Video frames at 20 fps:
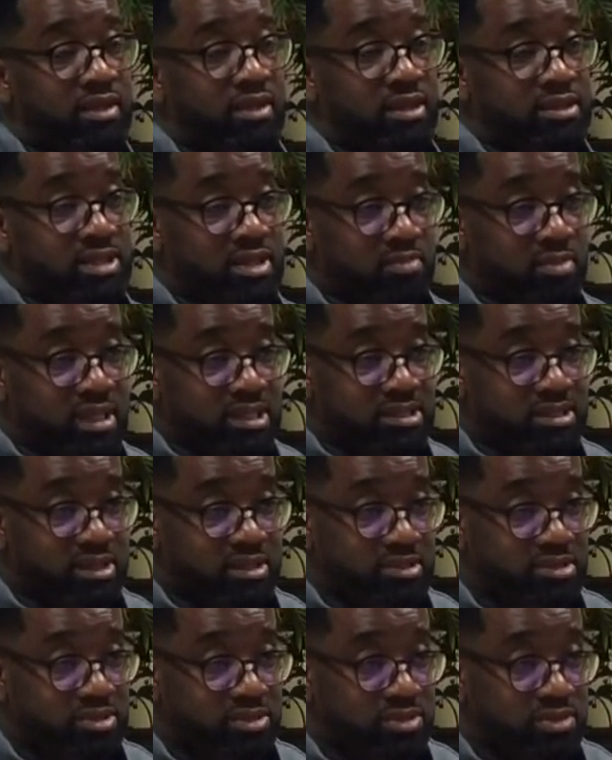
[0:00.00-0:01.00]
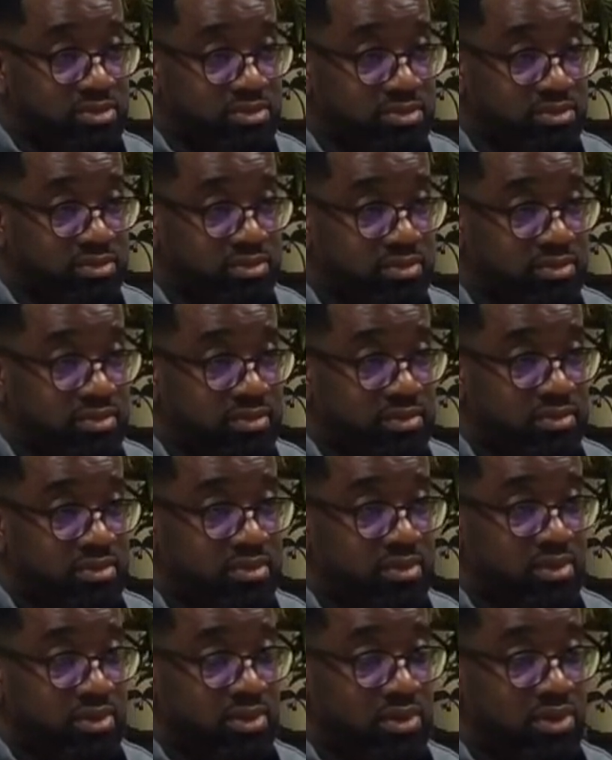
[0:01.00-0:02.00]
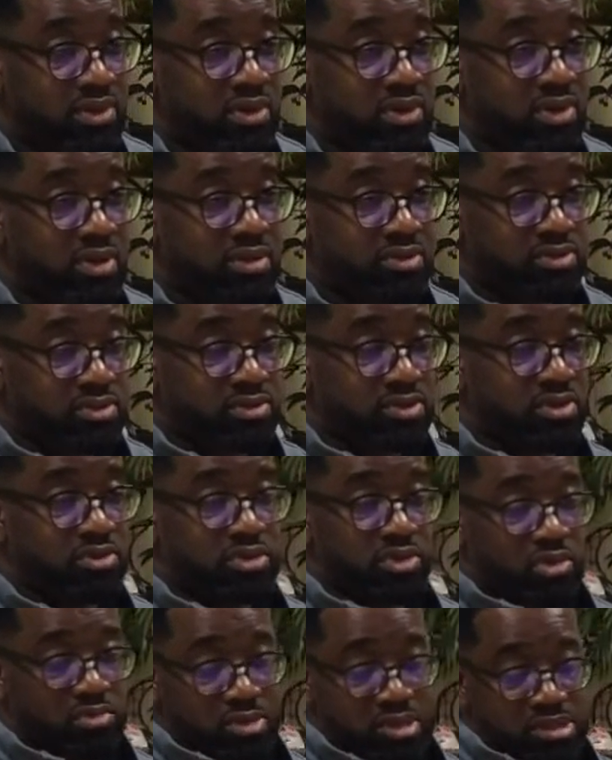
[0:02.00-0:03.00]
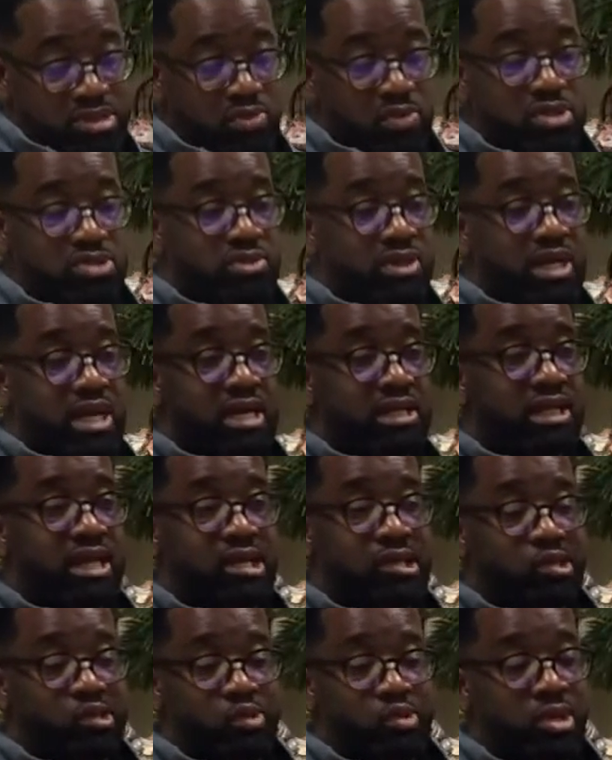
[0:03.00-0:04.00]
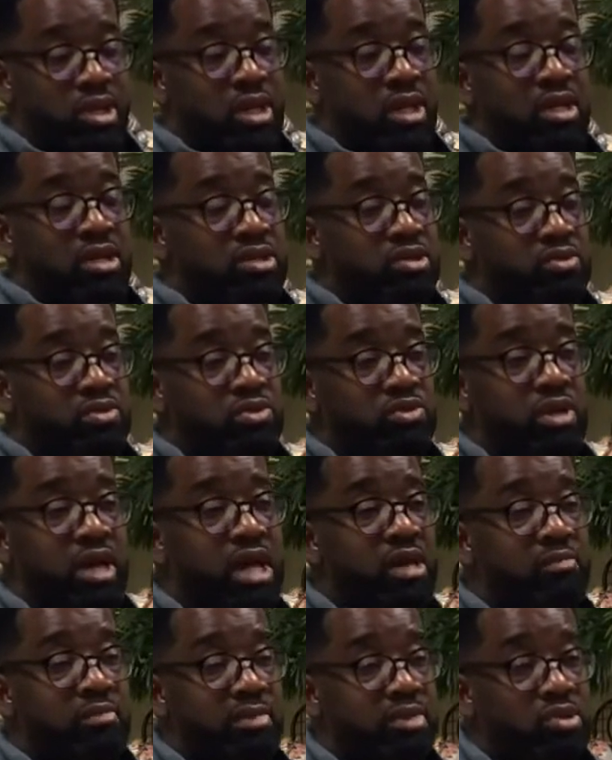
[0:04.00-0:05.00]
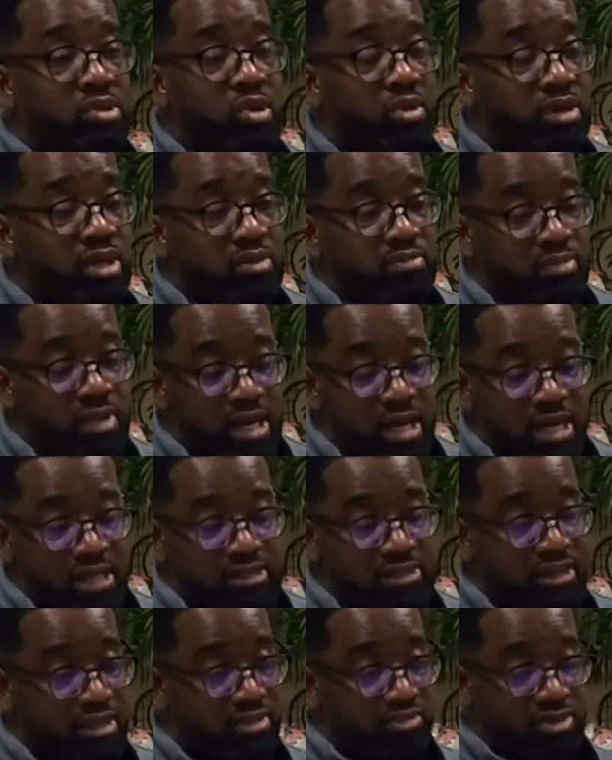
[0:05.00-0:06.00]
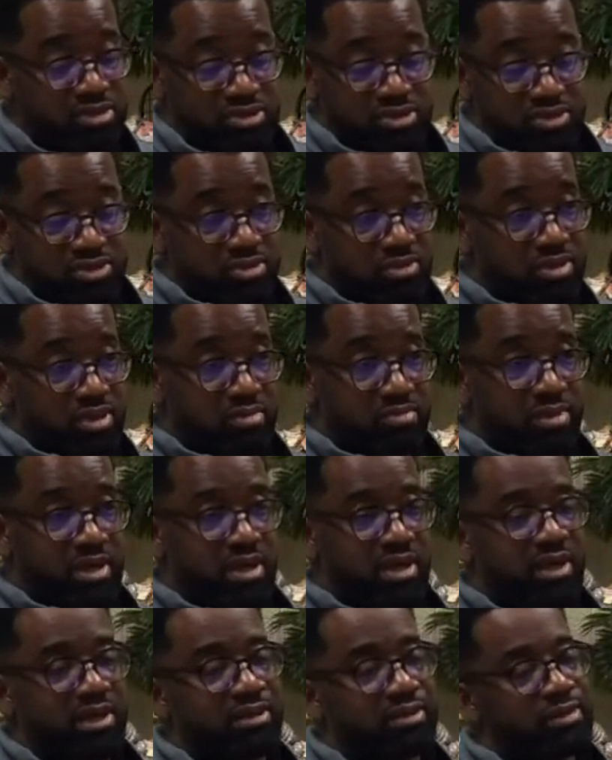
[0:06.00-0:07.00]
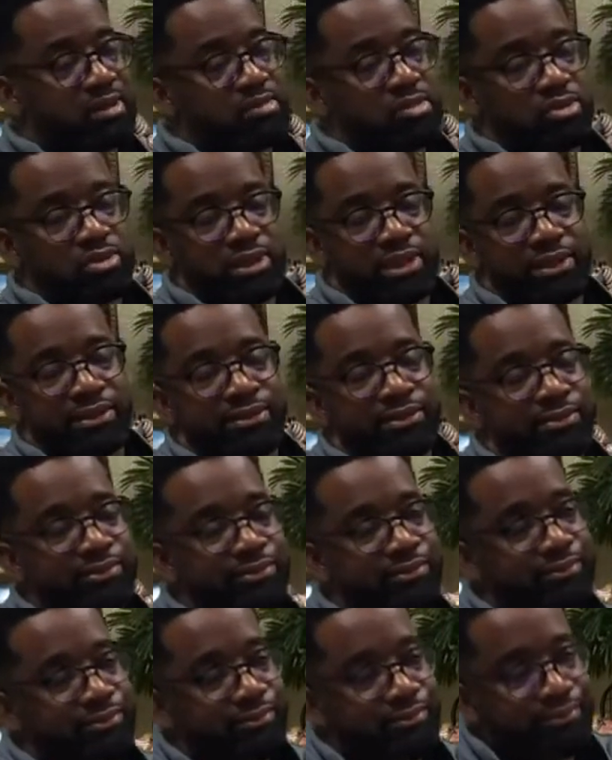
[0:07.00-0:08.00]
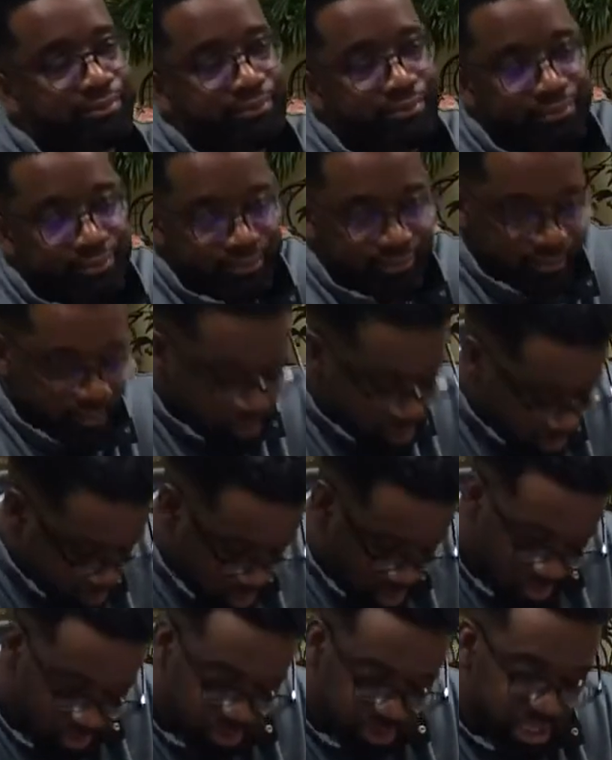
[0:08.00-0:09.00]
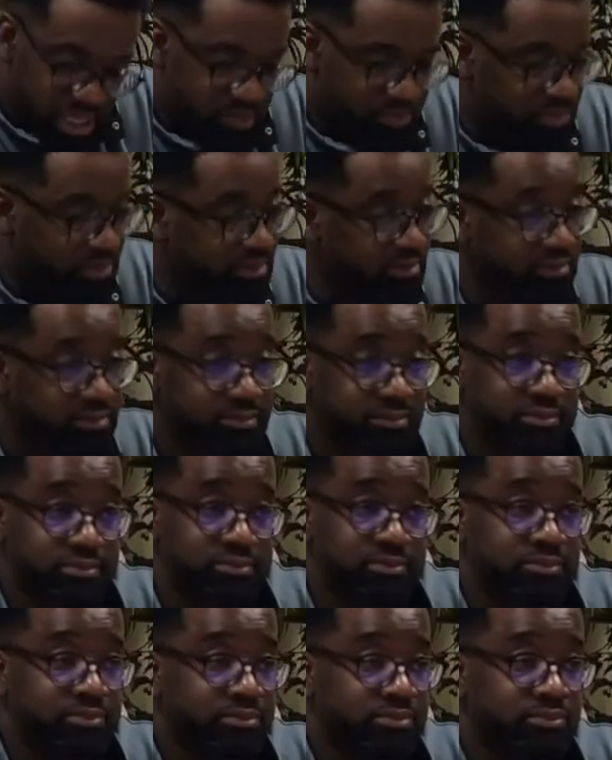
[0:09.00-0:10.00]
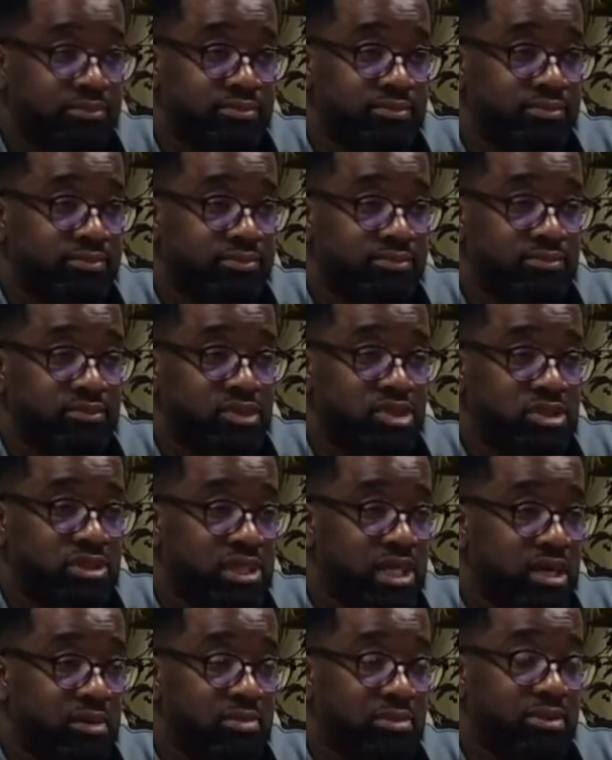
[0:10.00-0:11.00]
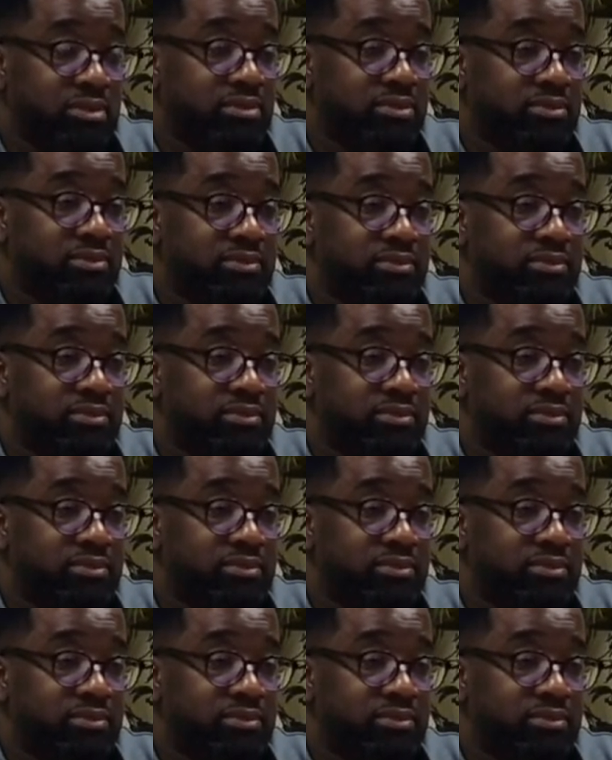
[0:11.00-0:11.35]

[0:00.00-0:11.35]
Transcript: Does that make sense to you? So, so don't be someone trying to act like you, you, you ain't, you don't get mad, that Christians don't get mad. Come on now. Come on, stop it. Stop it.